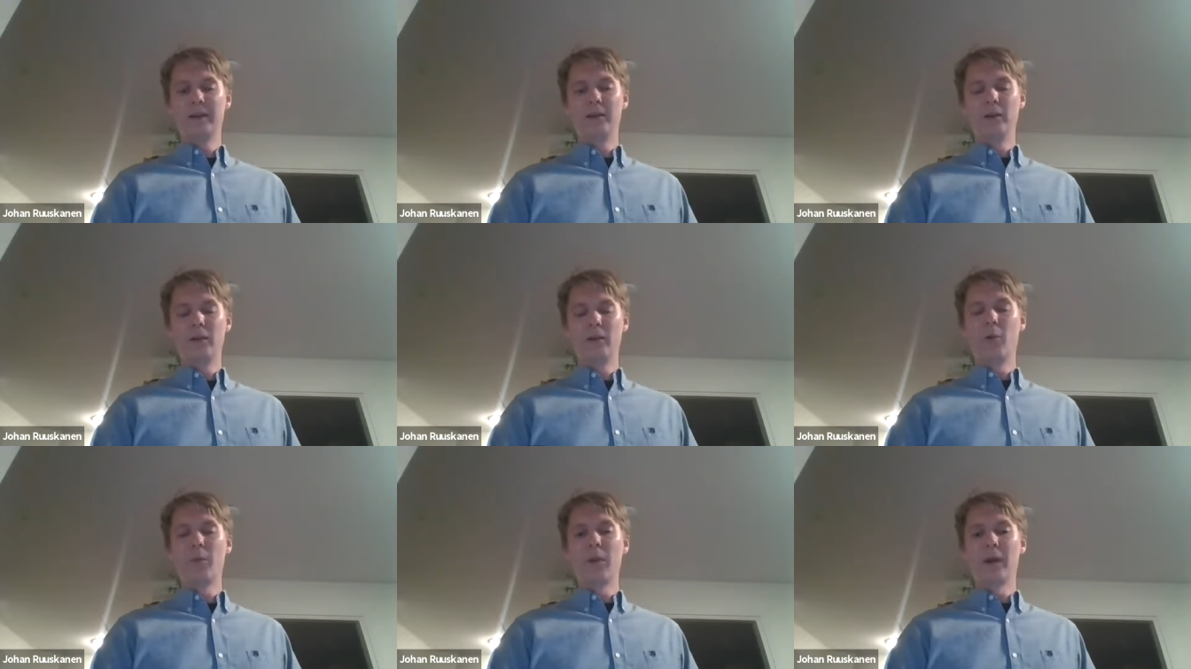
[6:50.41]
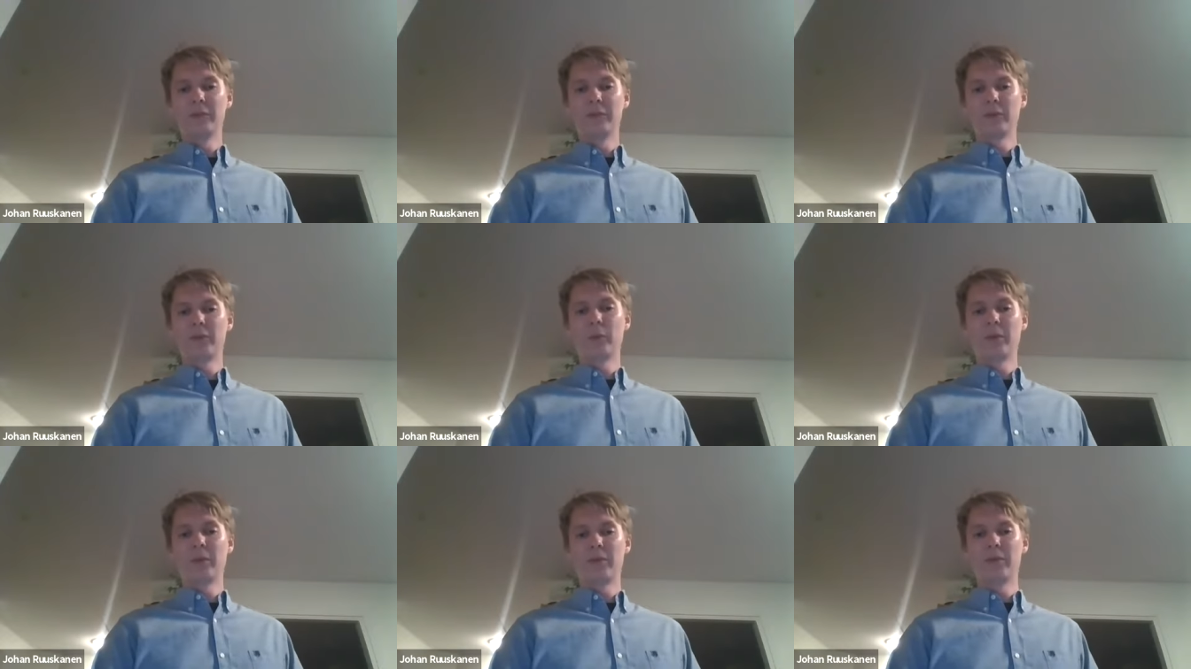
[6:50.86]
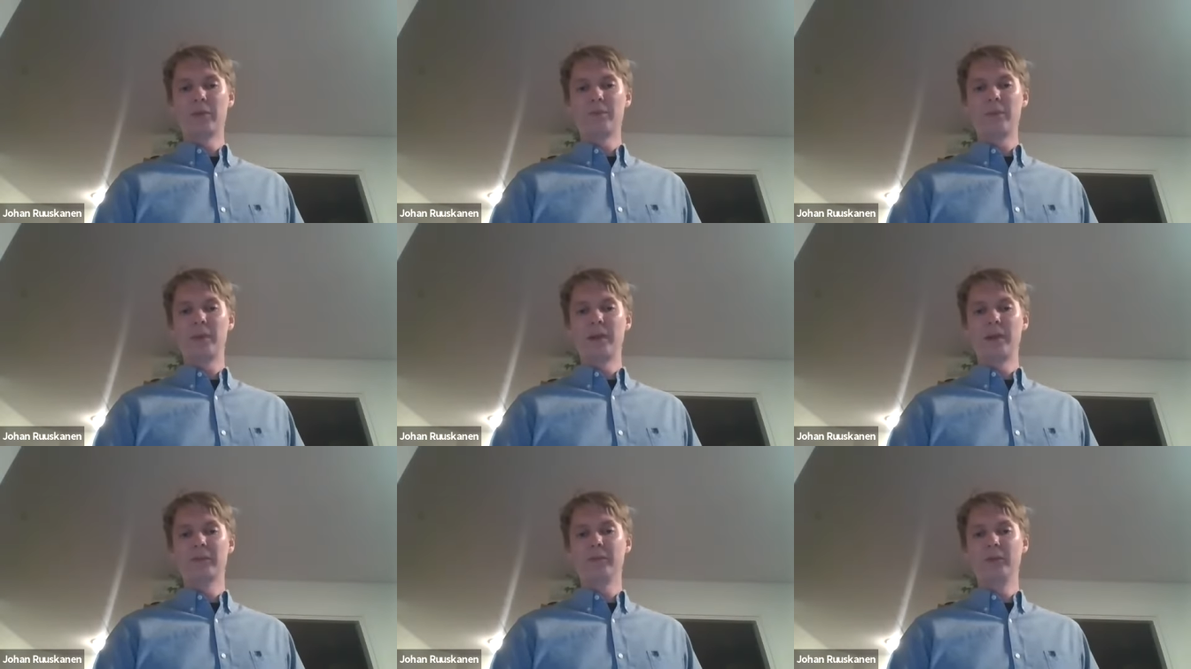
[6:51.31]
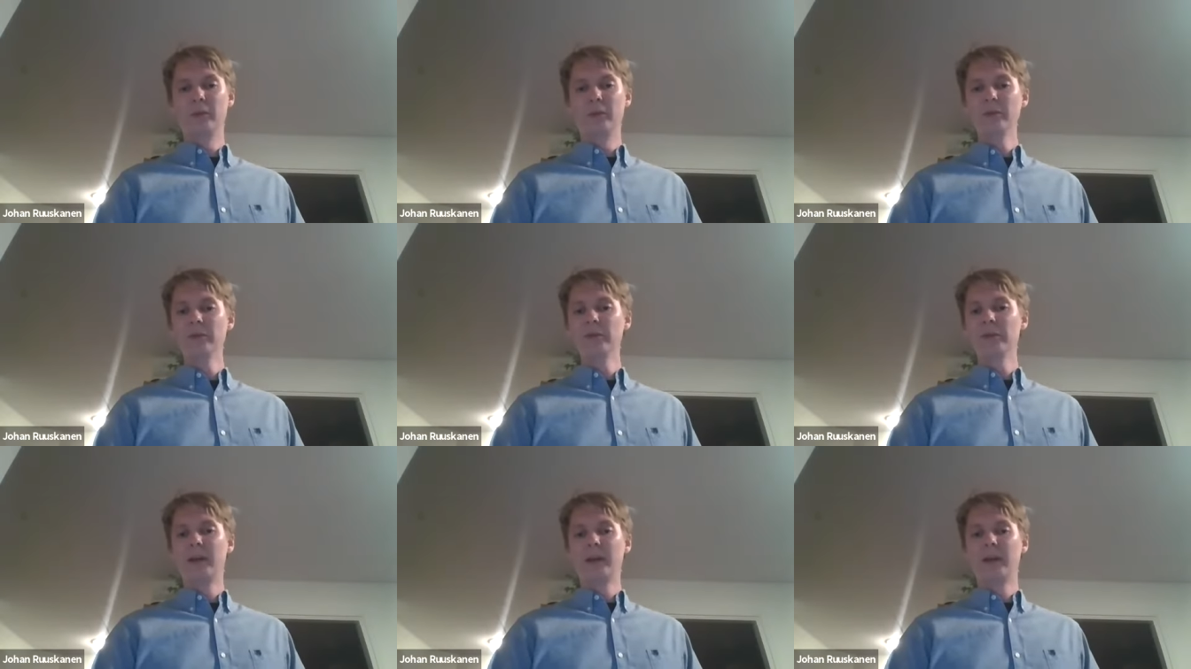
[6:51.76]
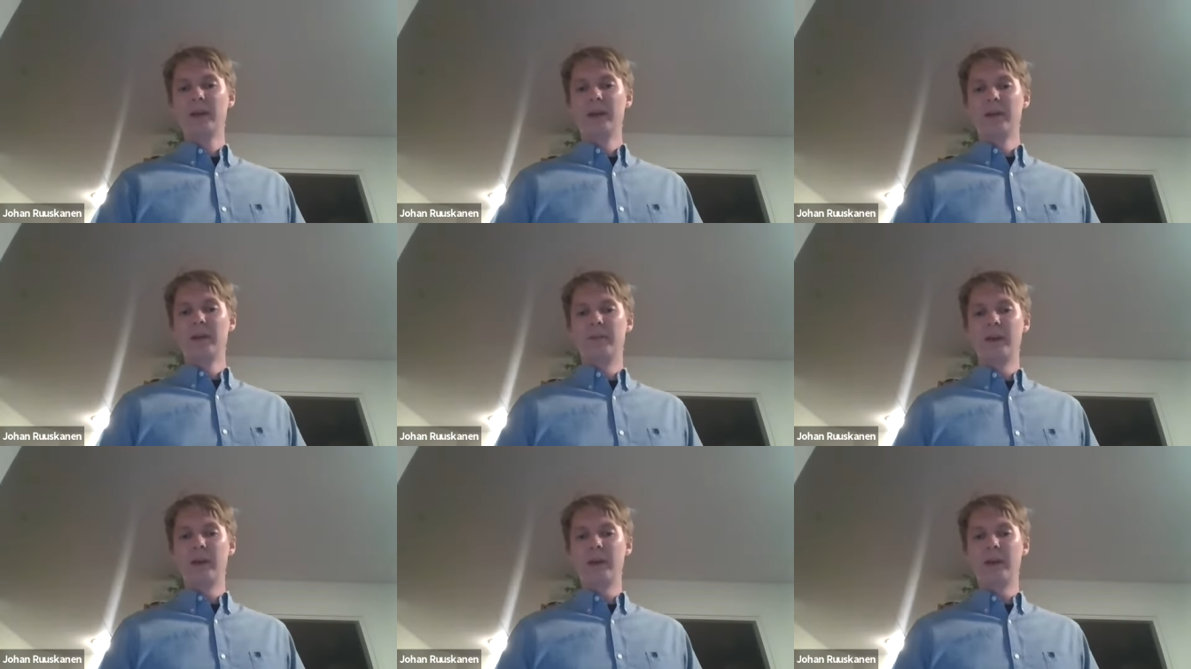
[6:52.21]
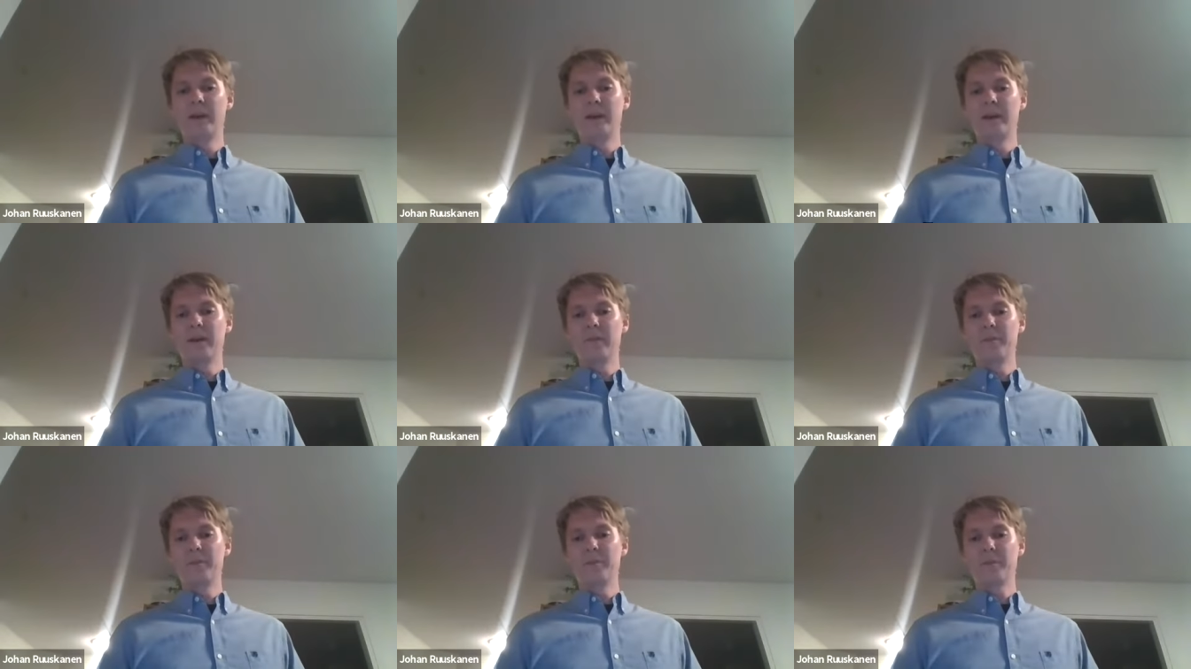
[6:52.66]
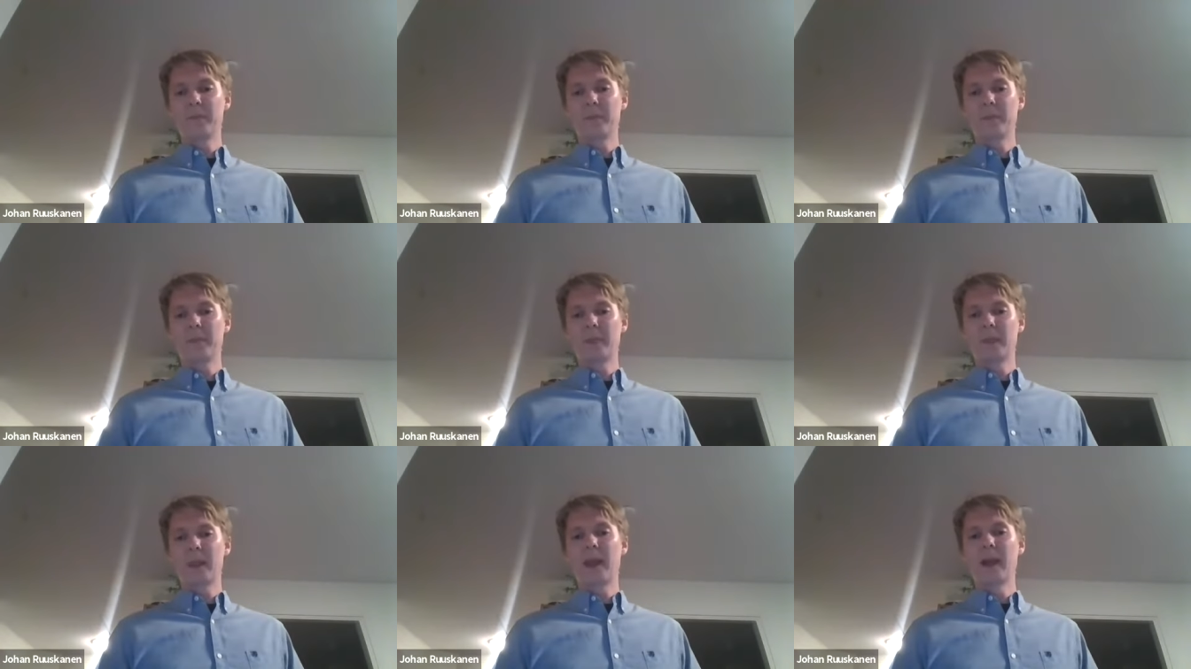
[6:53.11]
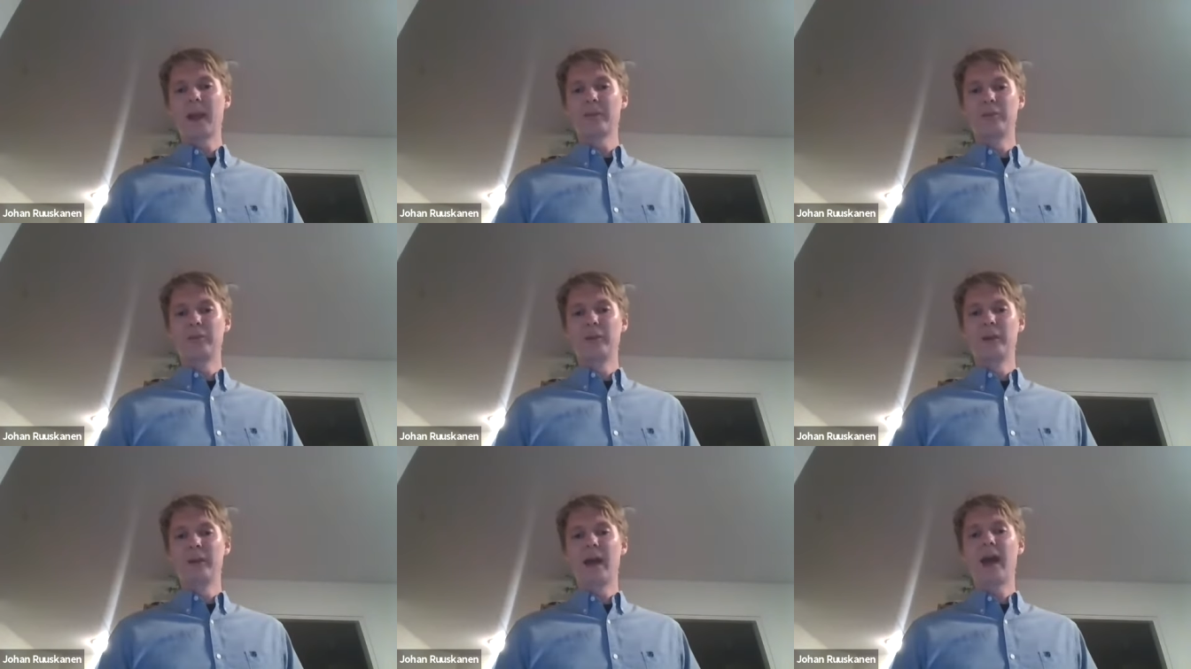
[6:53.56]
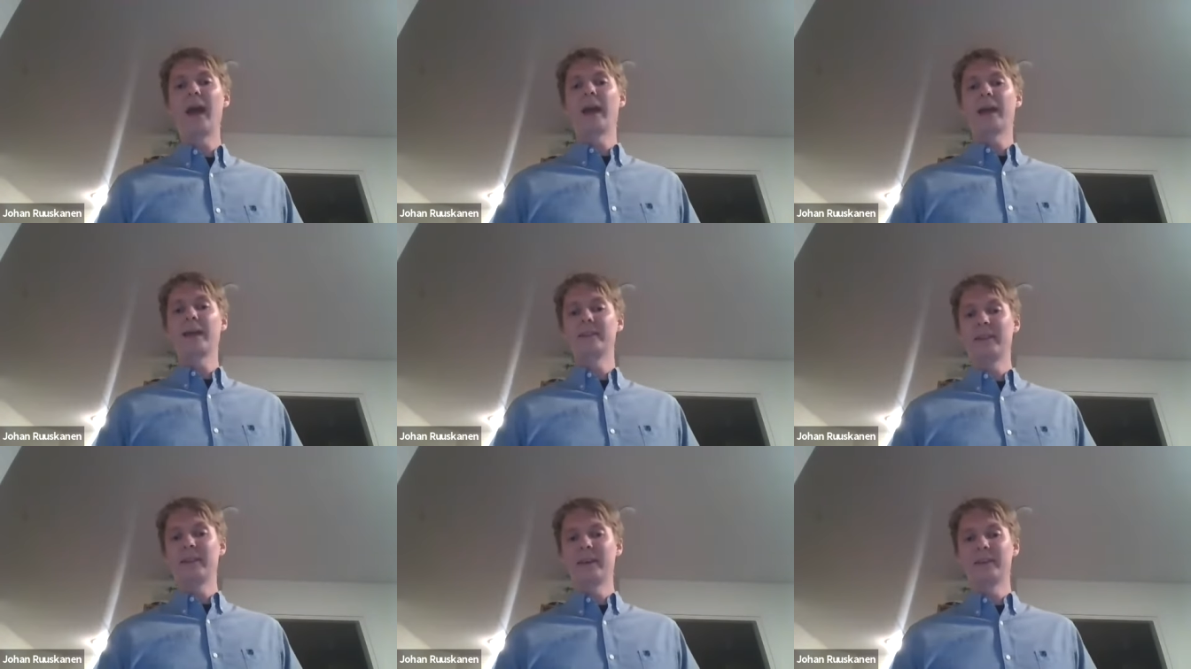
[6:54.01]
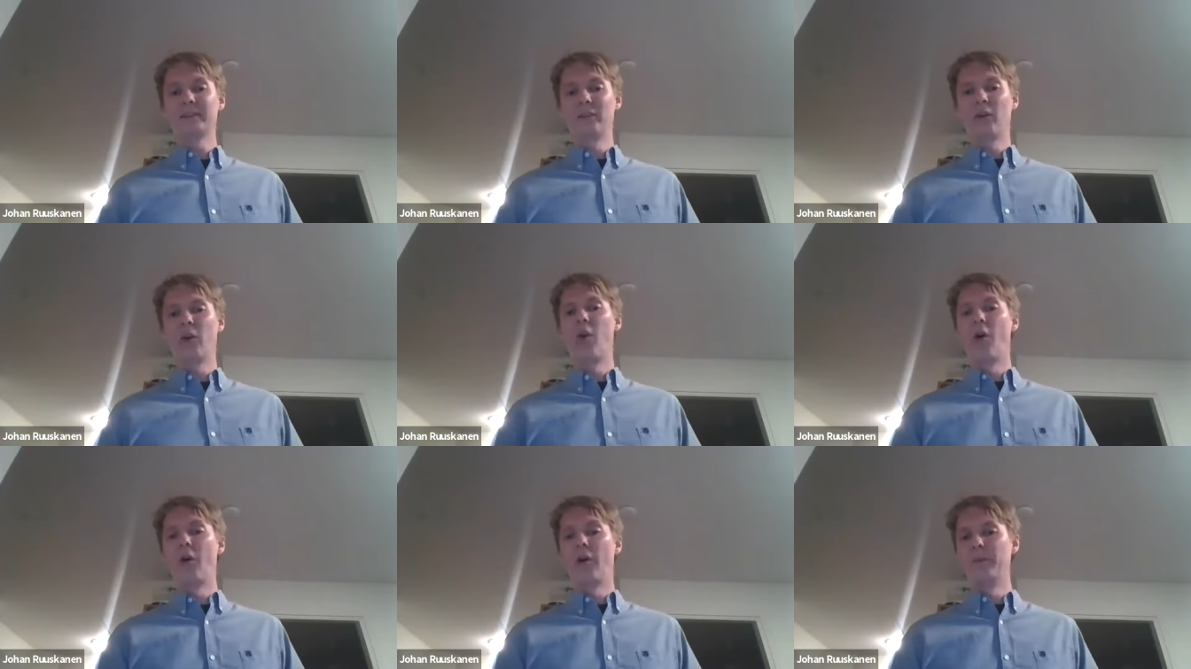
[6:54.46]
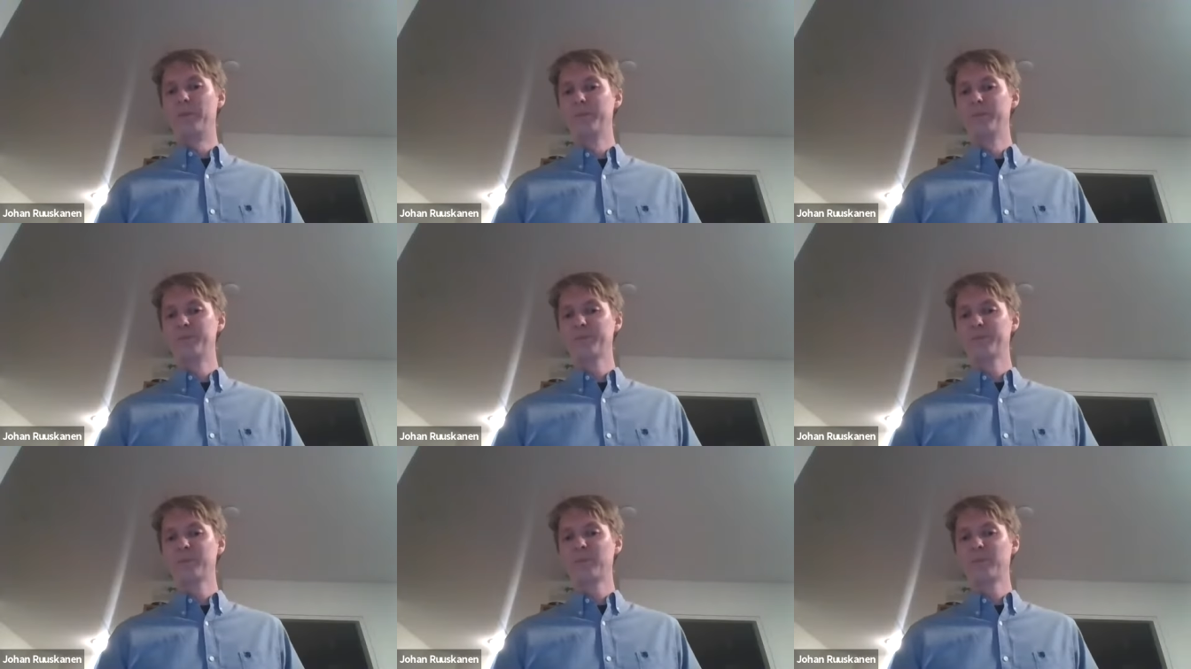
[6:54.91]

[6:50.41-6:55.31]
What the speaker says: load balancer with PSQs, they actually act as they are